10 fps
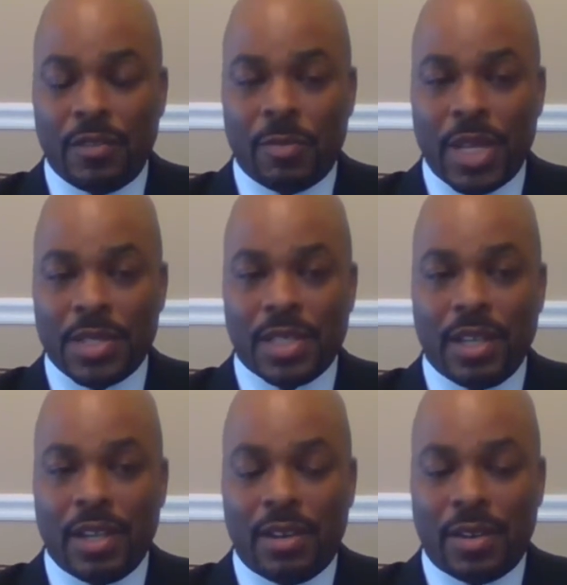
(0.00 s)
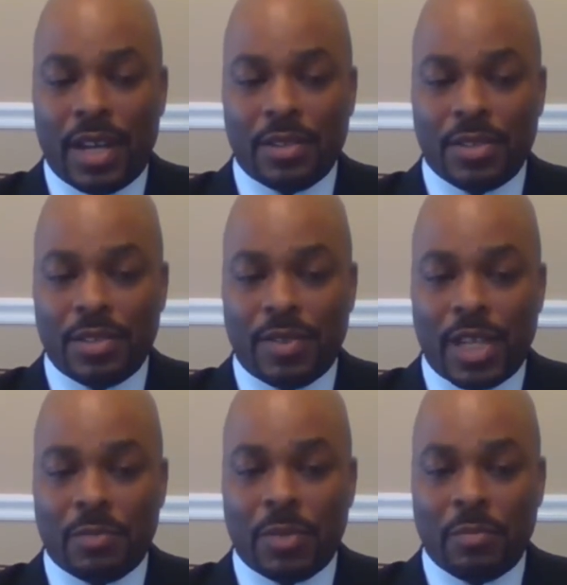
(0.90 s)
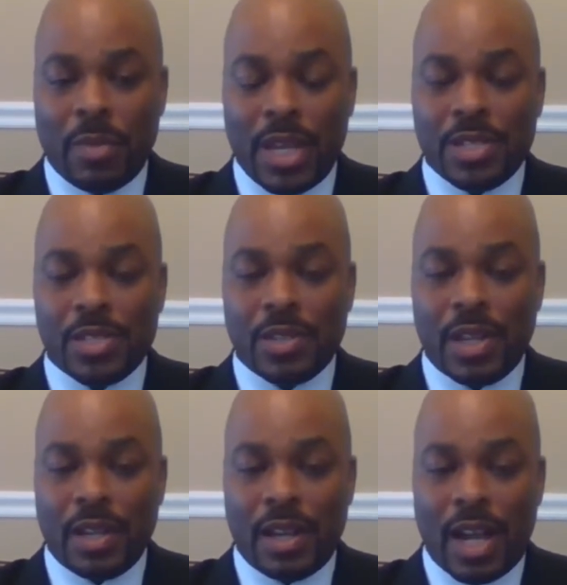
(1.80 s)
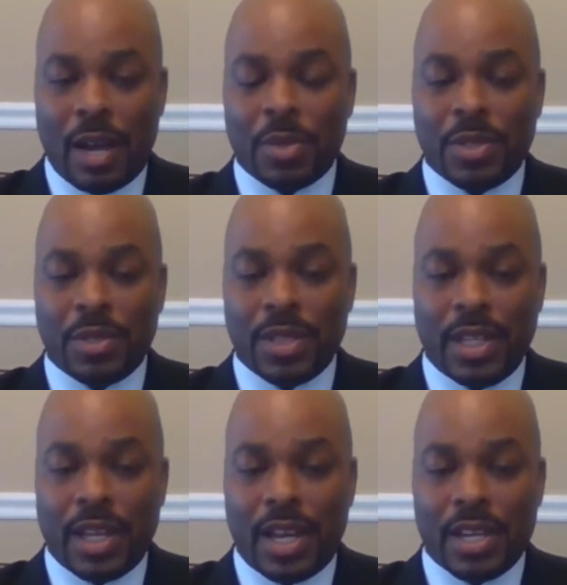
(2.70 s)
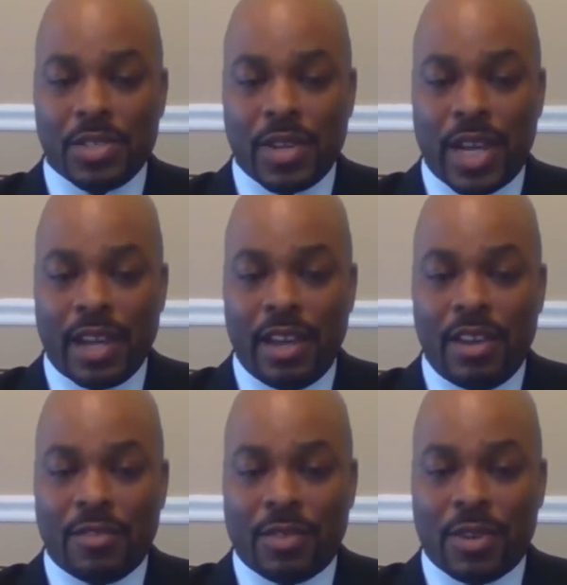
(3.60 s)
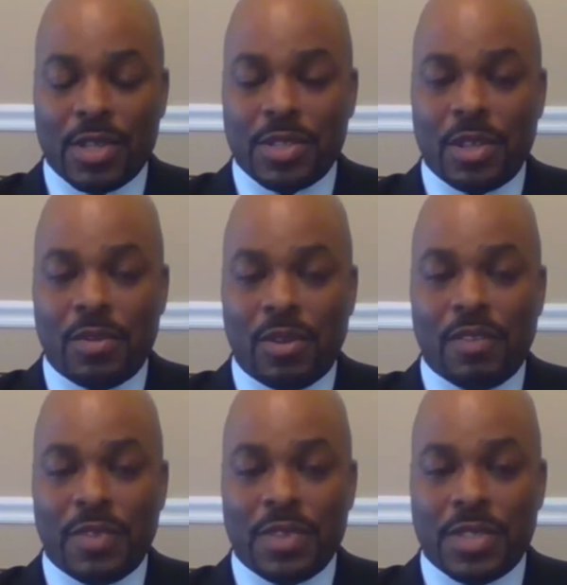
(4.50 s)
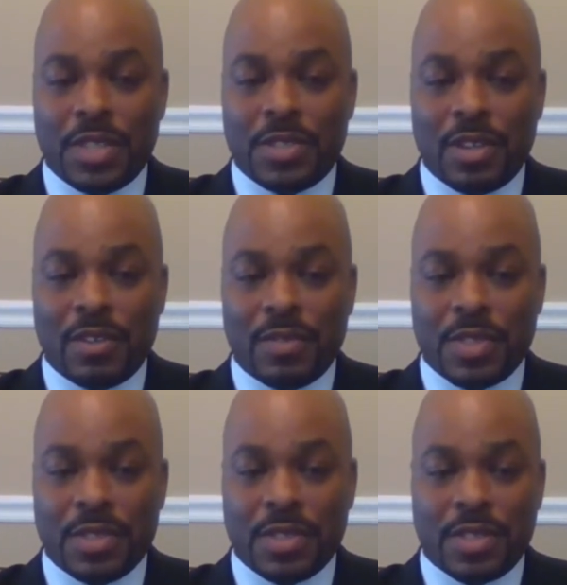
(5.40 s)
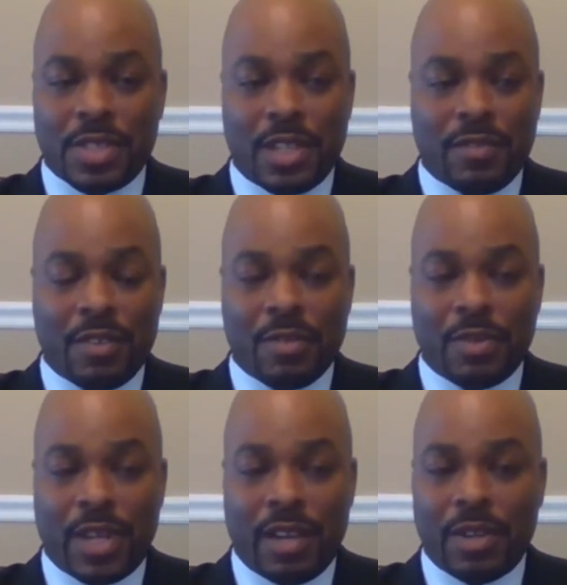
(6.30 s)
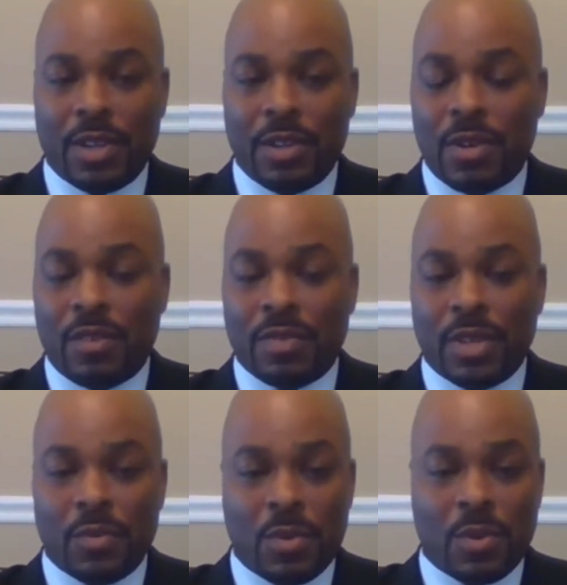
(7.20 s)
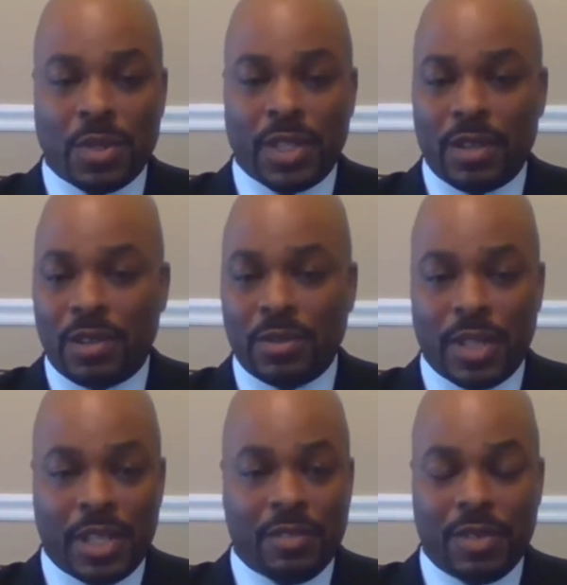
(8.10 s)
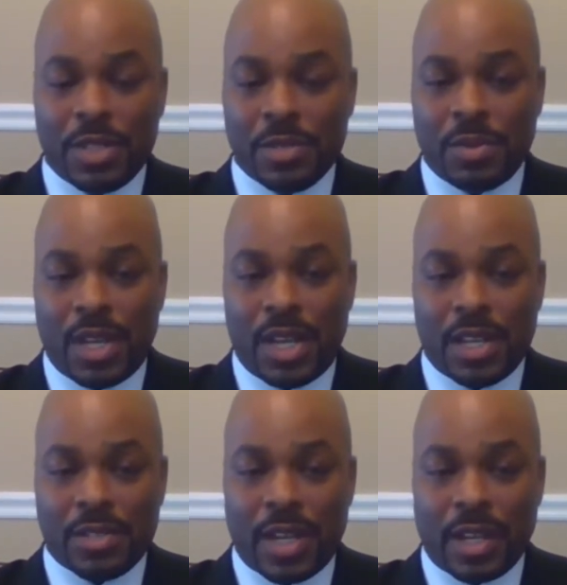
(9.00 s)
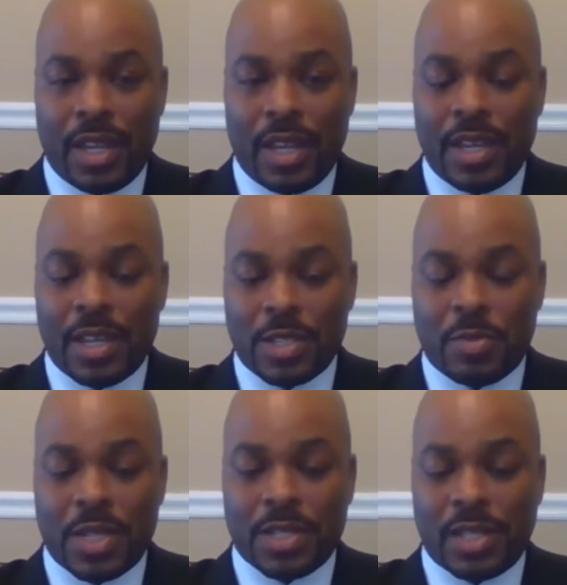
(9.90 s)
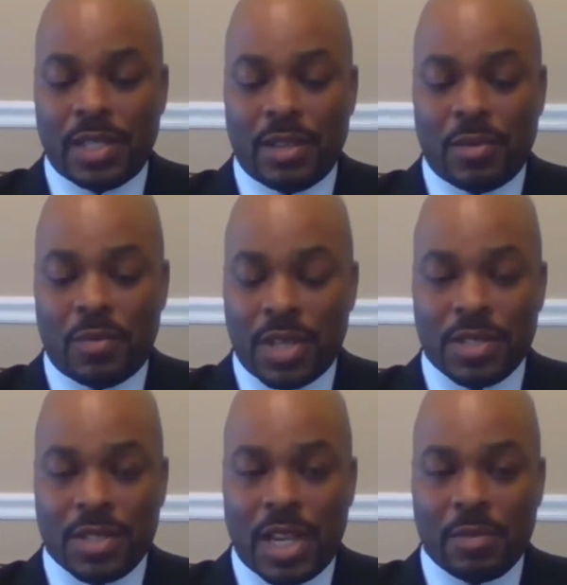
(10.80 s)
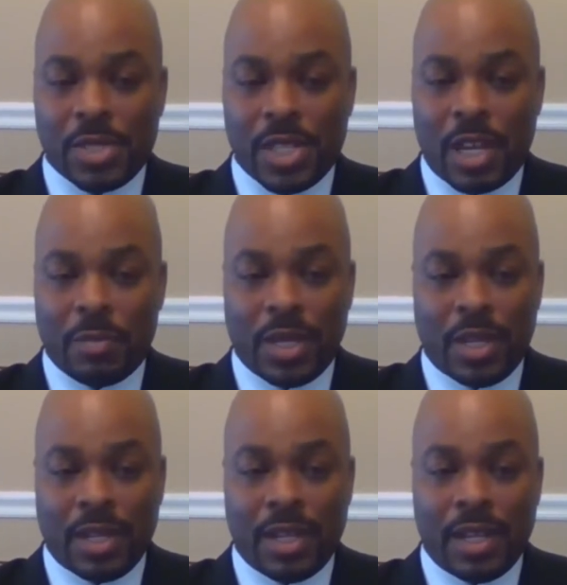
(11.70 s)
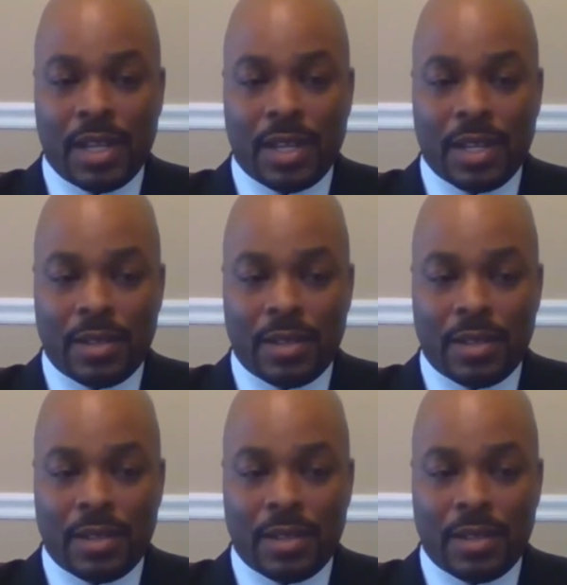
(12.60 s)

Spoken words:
We've basically gone out and developed a major opportunity contract for us to go off and seek services instead of everyone having to go off and award their own individual contract. It's basically a one-stop shopping.